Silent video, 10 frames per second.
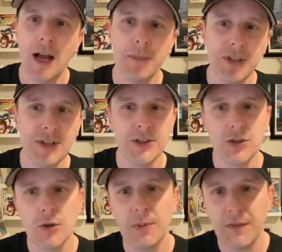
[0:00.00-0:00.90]
a
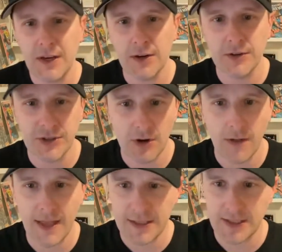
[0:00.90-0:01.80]
mysterious group of heroes, and
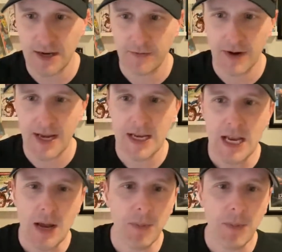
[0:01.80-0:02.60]
all that stuff, right?